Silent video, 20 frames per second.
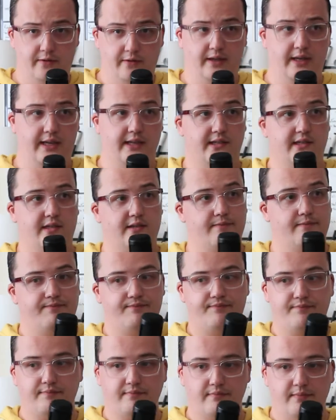release,
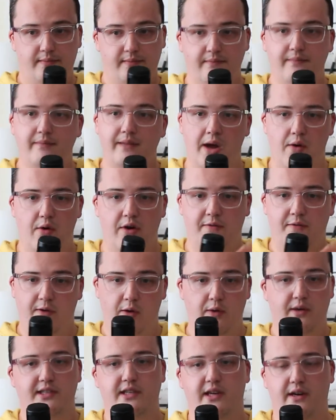I want to
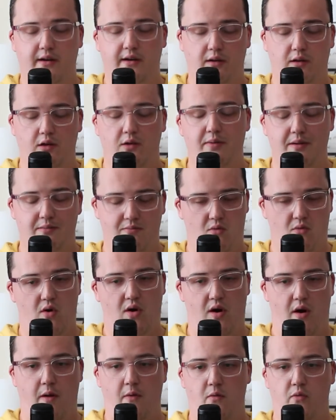focus on it a little bit
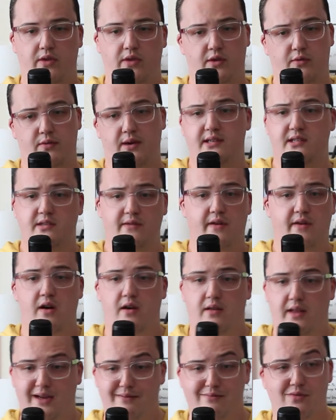more with the rest of our
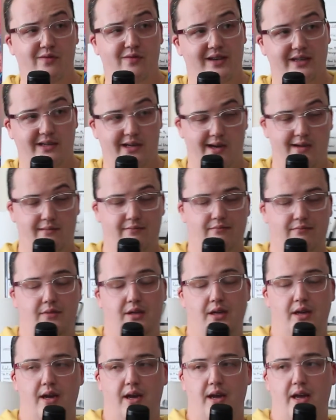movie time,
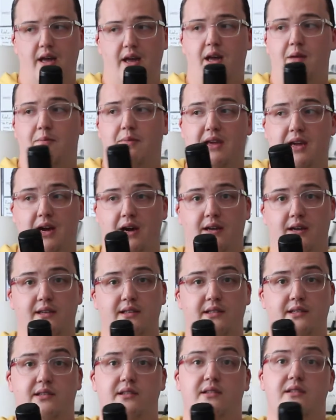
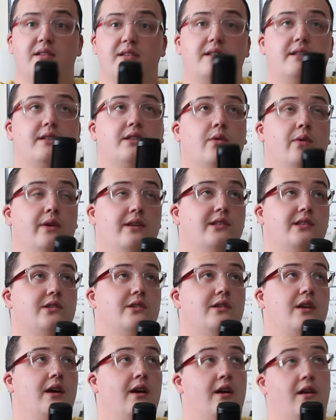because
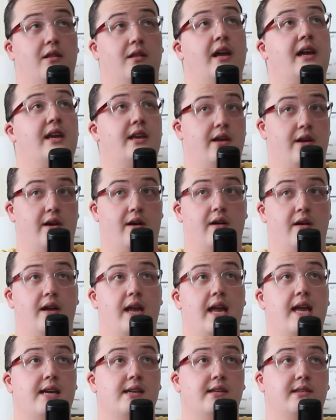Lightyear
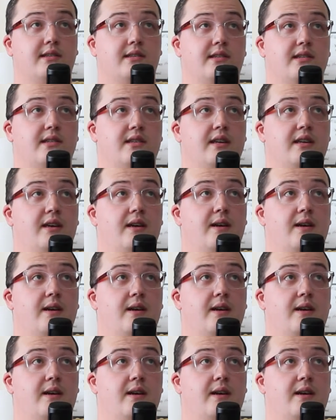is